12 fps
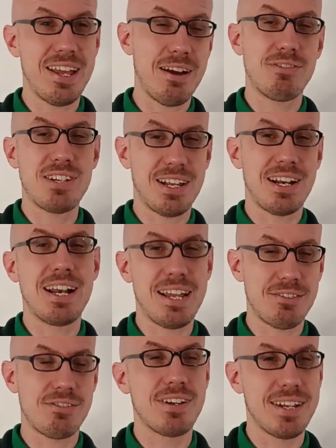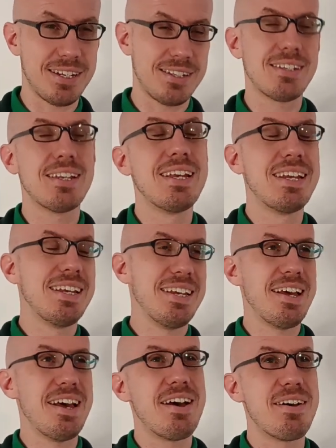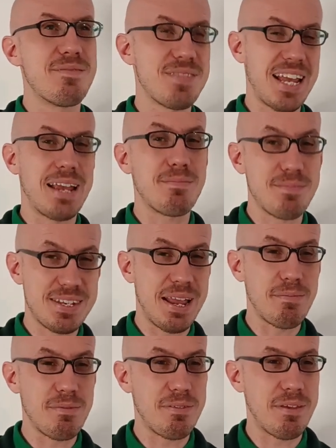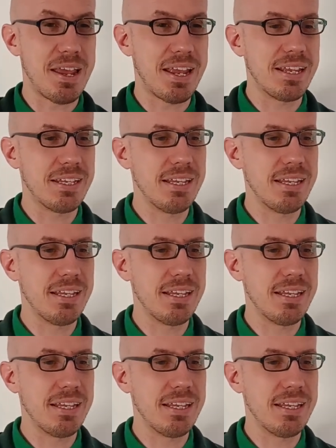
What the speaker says: health check and electrics. Same thing.